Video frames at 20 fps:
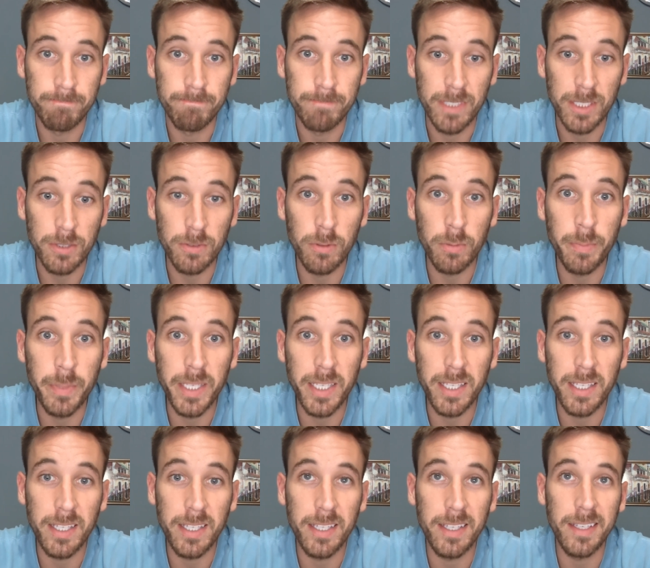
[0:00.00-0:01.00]
this will
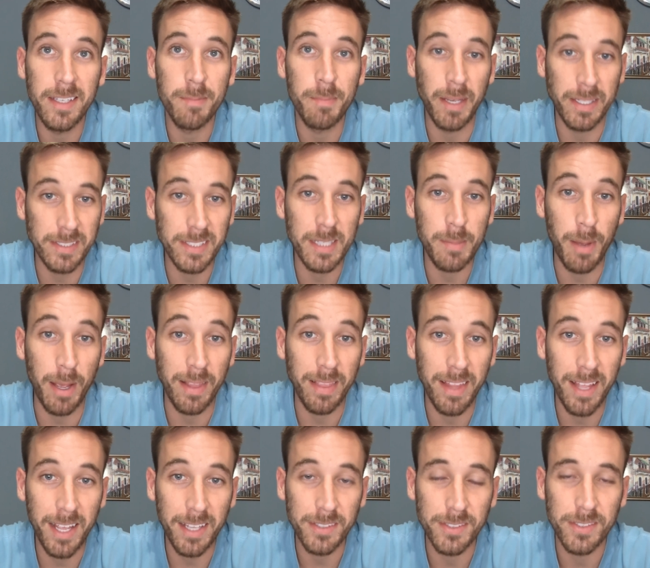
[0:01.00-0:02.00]
be basically my
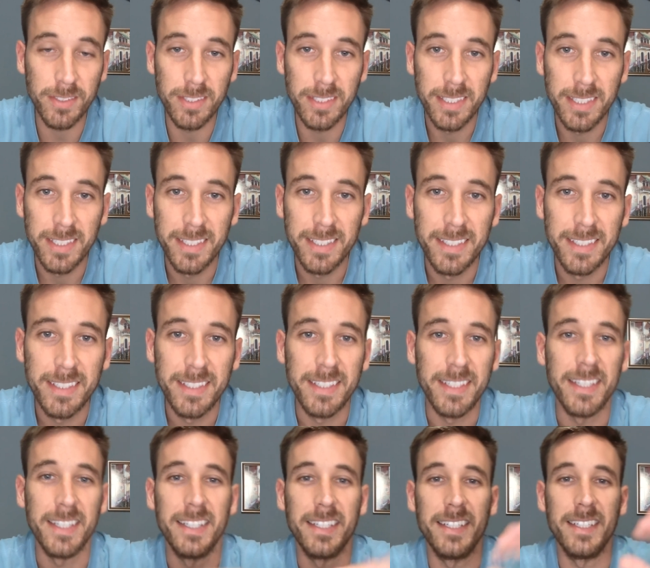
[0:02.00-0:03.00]
last
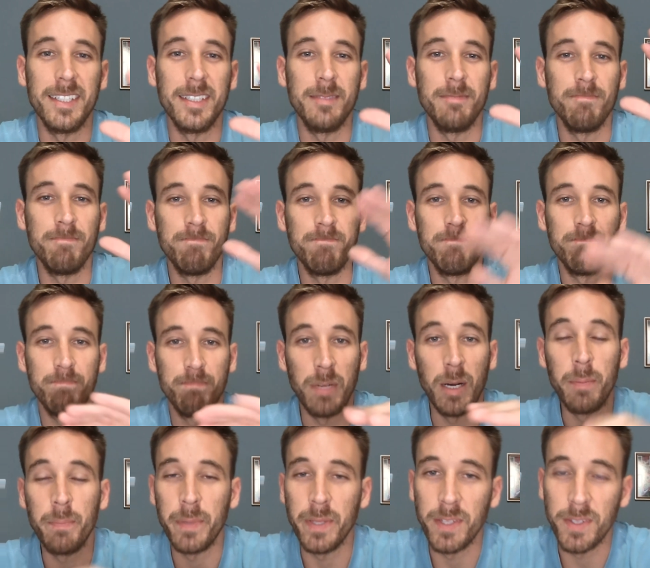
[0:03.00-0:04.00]

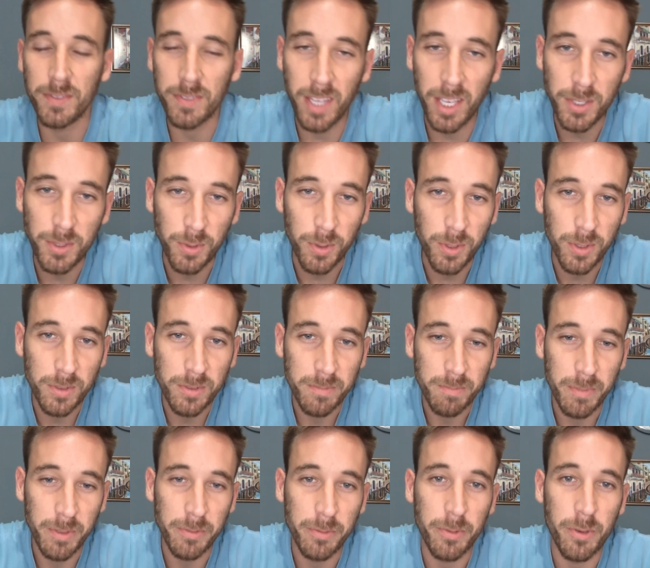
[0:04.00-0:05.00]
bump in the schedule
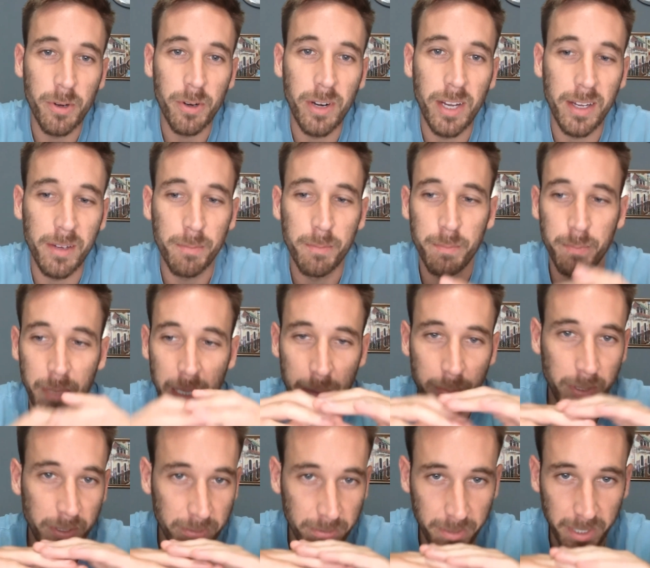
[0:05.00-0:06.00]
before I'll be
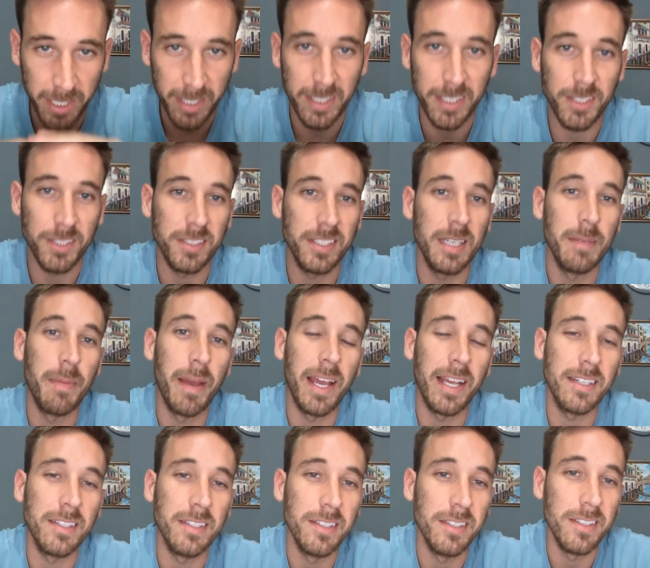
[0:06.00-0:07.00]
able to finally just get
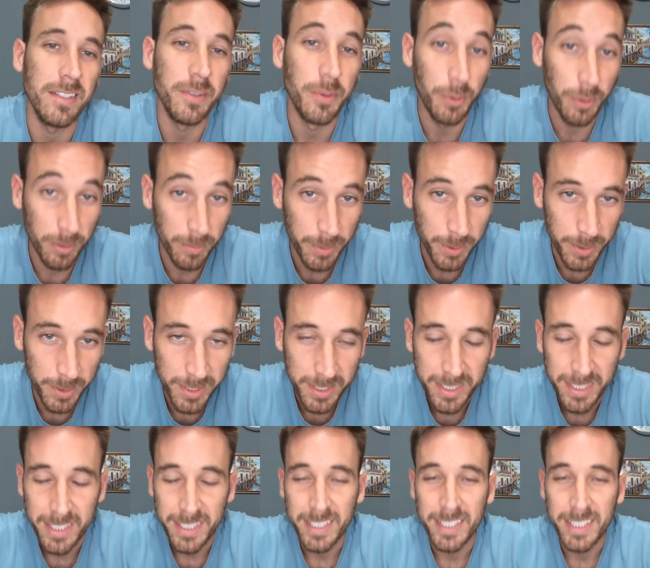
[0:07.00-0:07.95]
back to normal